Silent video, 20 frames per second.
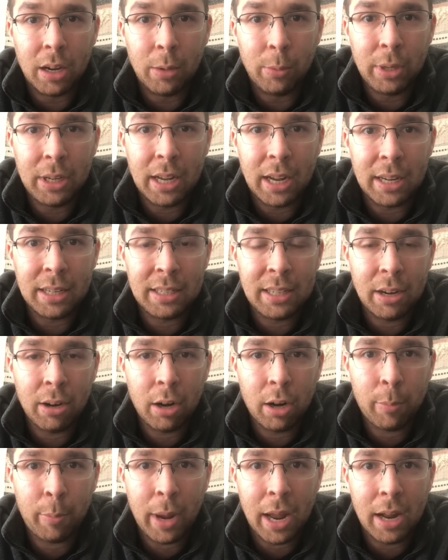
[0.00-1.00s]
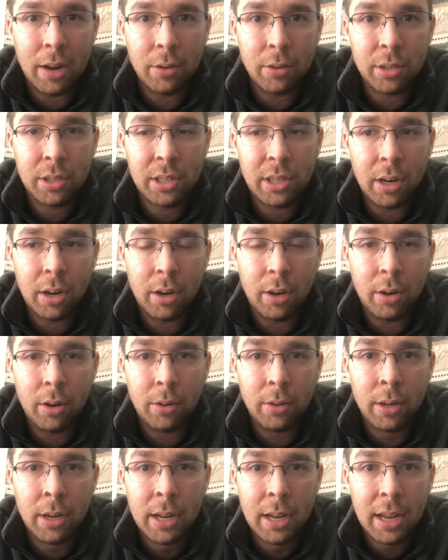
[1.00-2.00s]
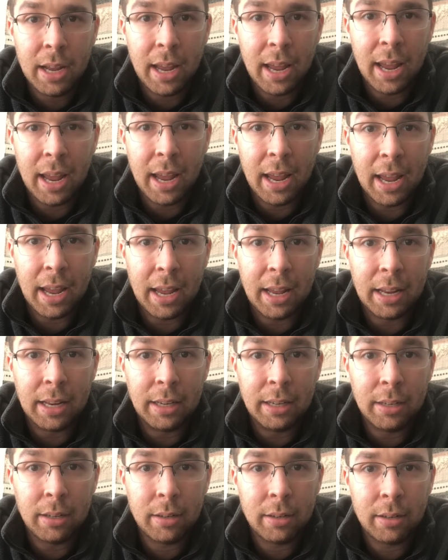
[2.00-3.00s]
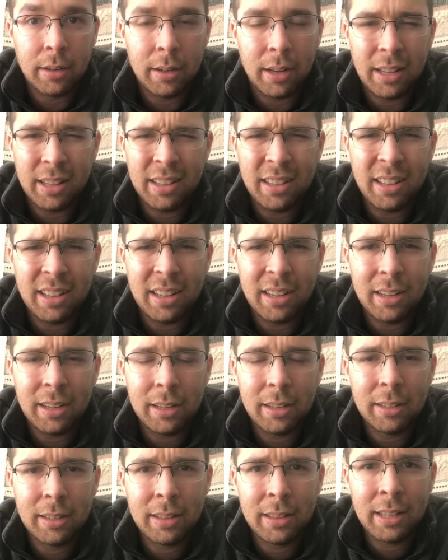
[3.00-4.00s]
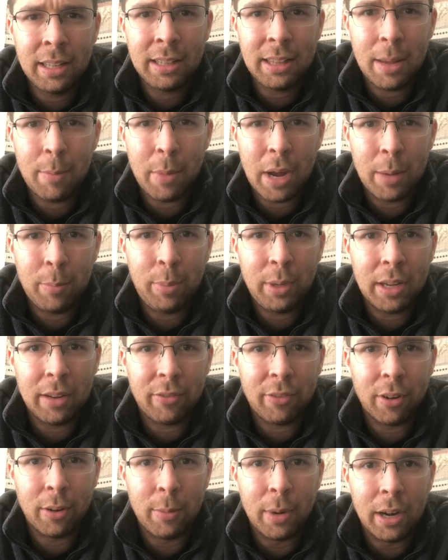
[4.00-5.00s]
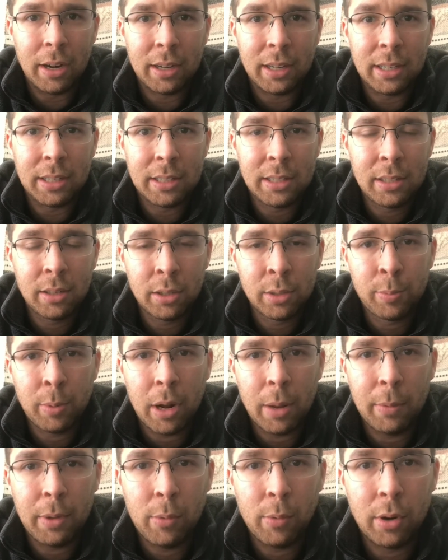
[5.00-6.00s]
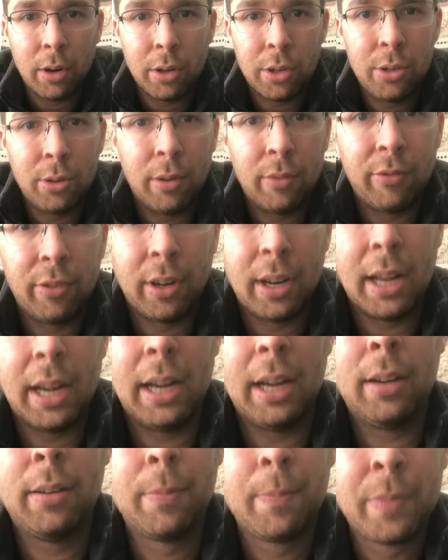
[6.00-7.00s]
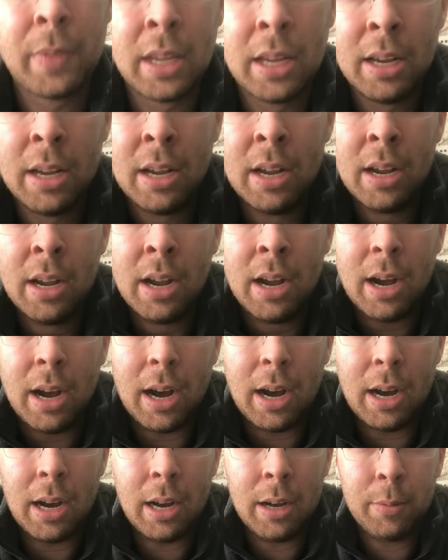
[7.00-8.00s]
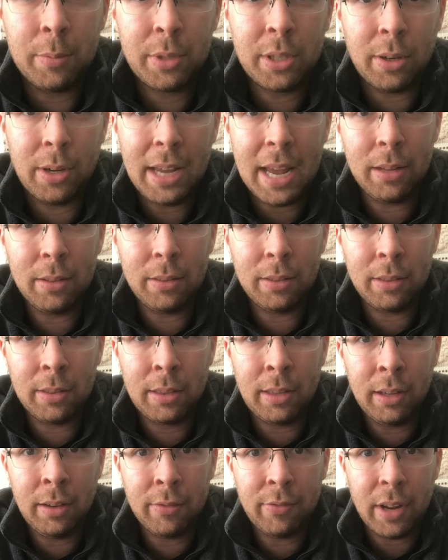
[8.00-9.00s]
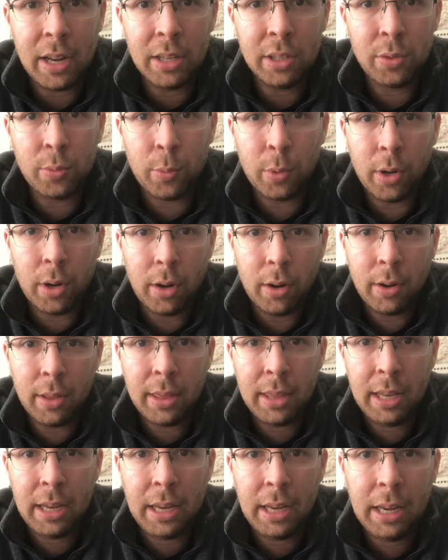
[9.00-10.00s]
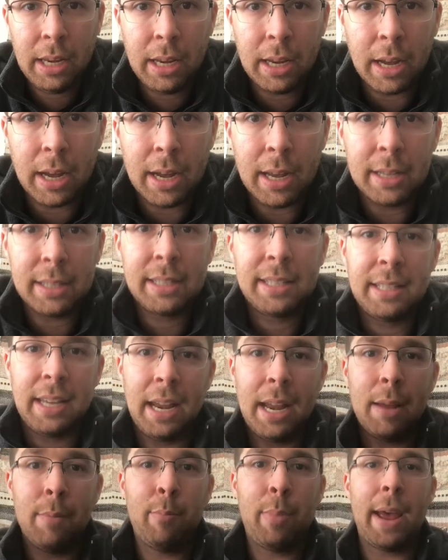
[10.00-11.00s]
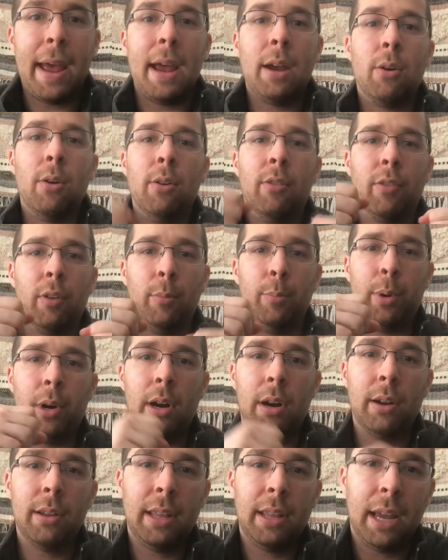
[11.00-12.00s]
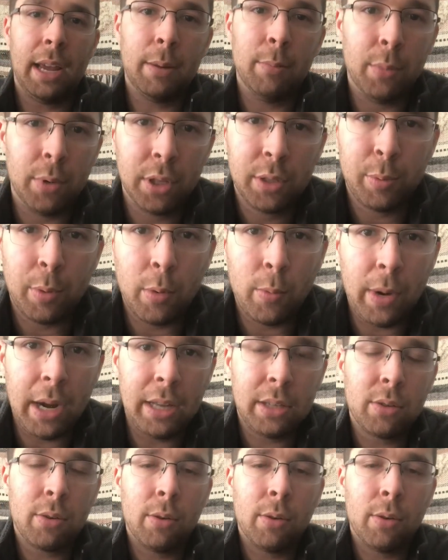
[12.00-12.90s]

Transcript: we got Derek Poundstone, and think that might be it for Americans. There's probably 1 or 2 I'm forgetting. So yeah, the events were the sandbag over bar. They had multiple weights